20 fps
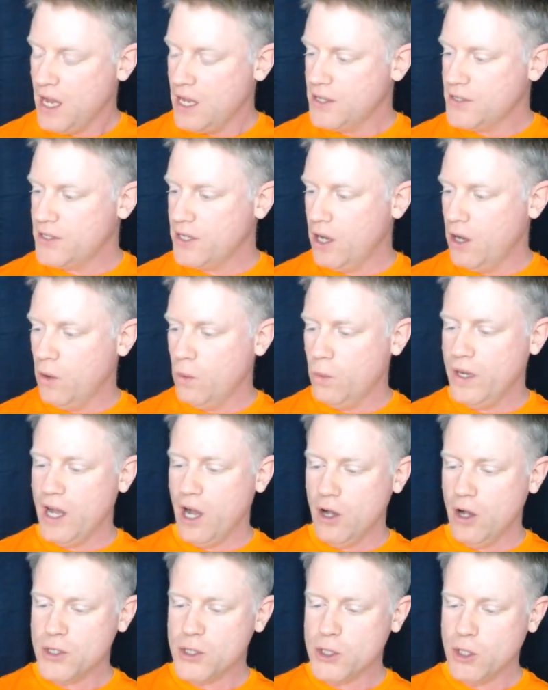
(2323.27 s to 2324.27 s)
So we
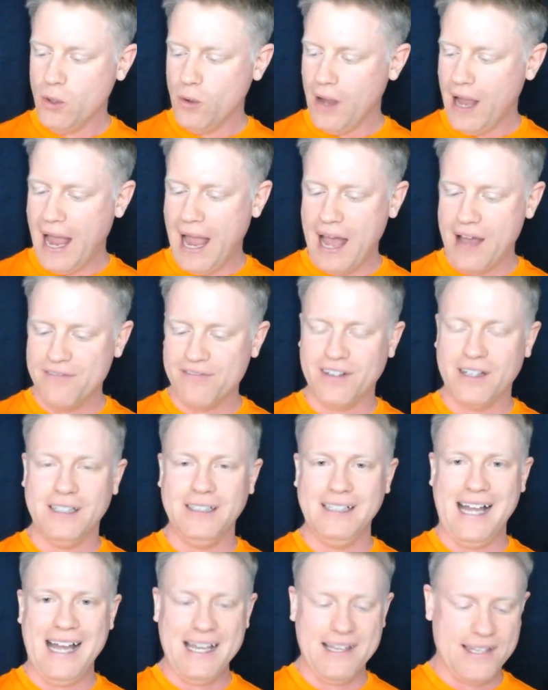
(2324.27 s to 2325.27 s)
also have
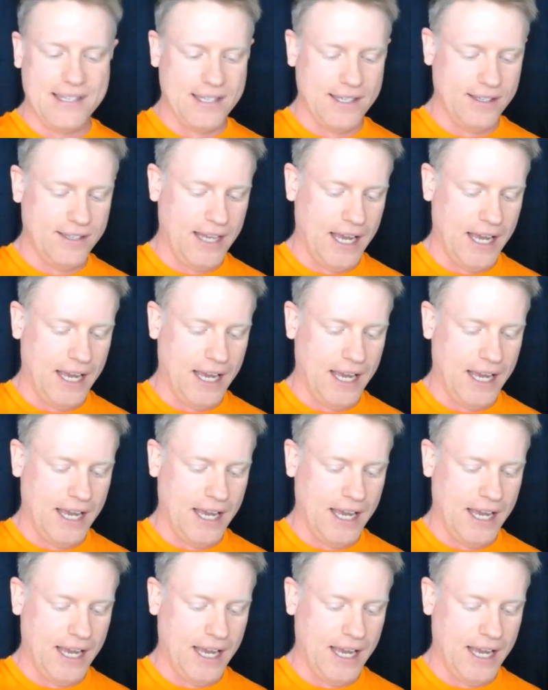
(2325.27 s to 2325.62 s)
classes.